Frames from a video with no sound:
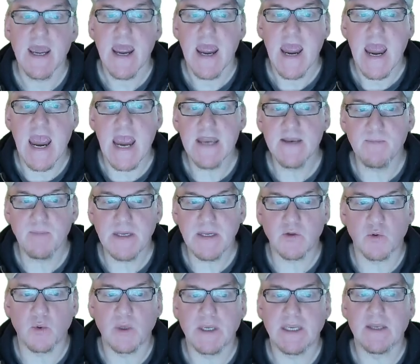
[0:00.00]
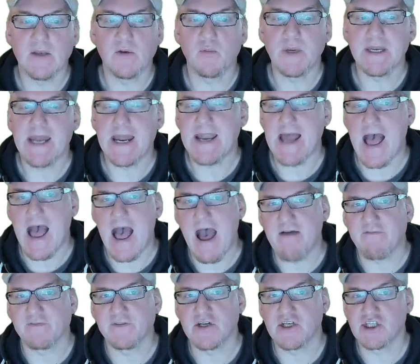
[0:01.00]
In between, we then
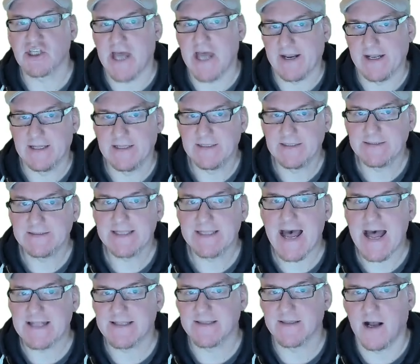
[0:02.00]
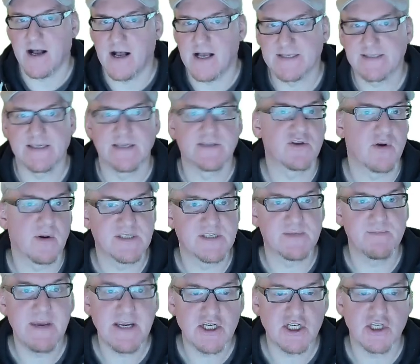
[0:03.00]
have the channel that does the
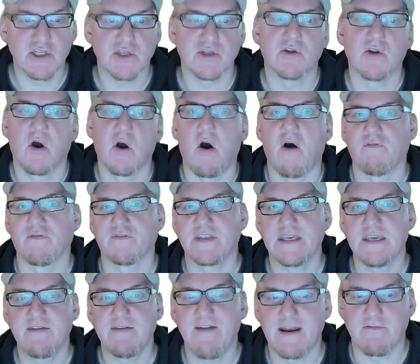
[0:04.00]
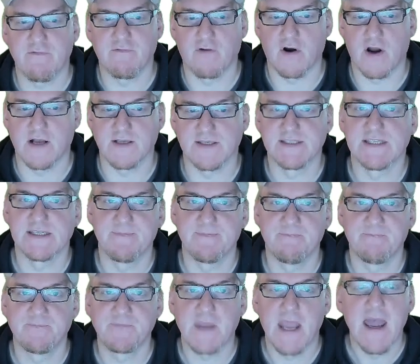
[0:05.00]
transmission of the event for us.
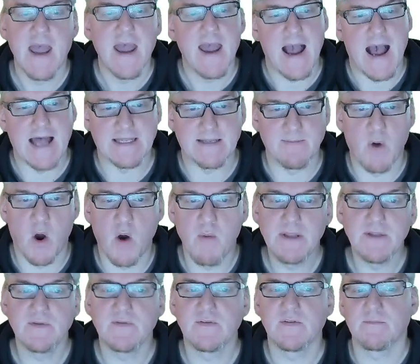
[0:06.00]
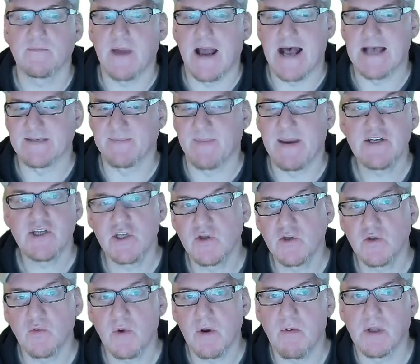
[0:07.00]
At the moment, as
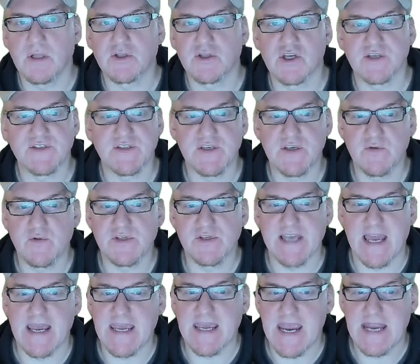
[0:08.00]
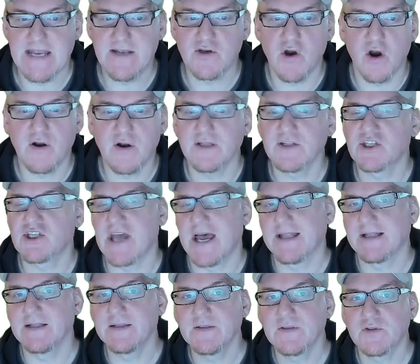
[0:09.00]
mentioned, we will just use an internal
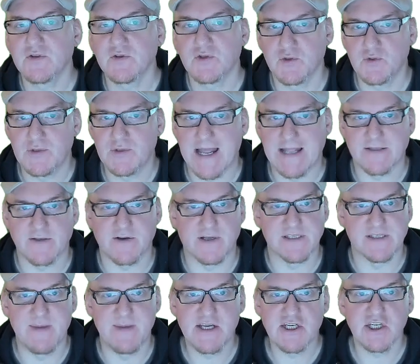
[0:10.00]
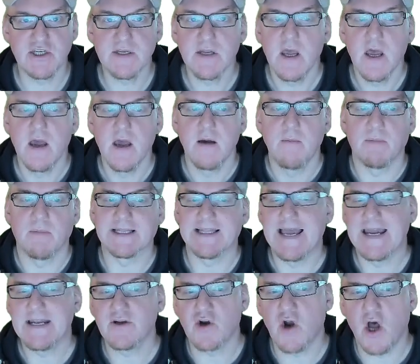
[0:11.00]
channel to do that transmission, but
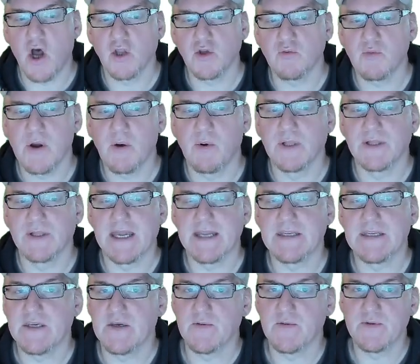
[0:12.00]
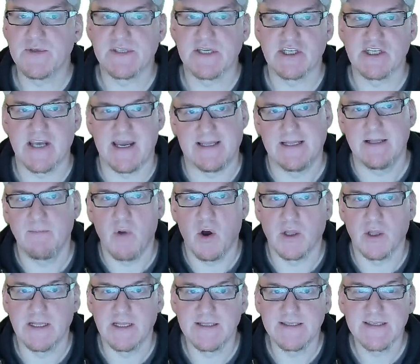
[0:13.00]
later on we will then use the channel
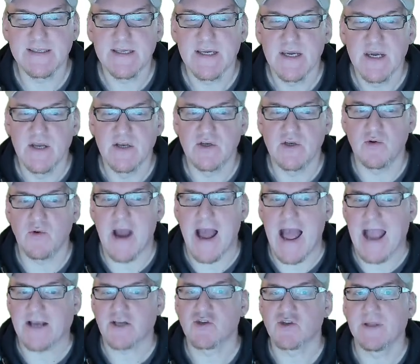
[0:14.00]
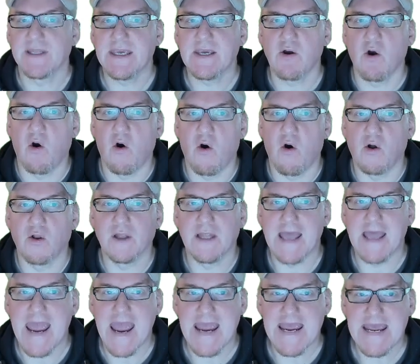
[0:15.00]
models to actually
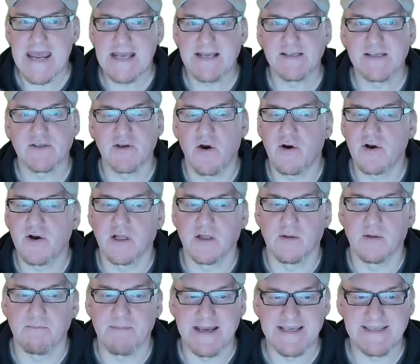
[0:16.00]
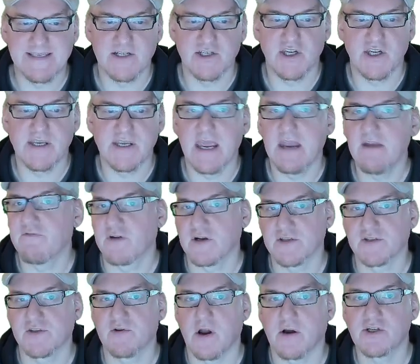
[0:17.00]
call an external messaging
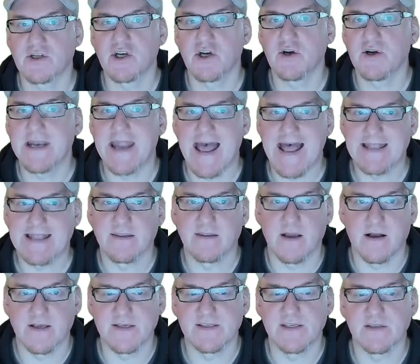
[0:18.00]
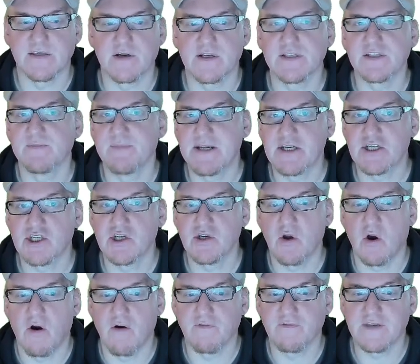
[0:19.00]
infrastructure that does the transmission
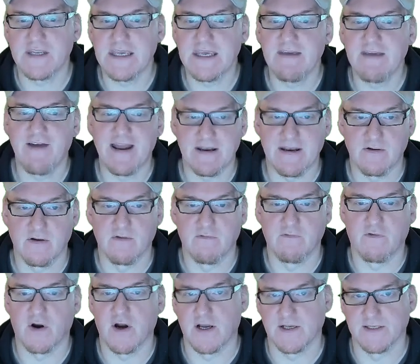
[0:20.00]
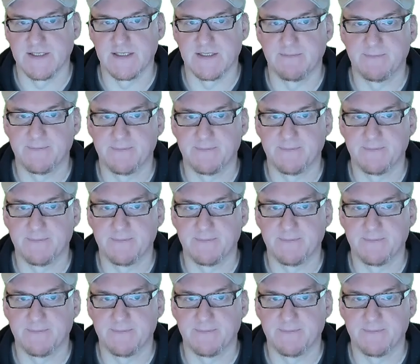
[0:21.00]
of the event for us.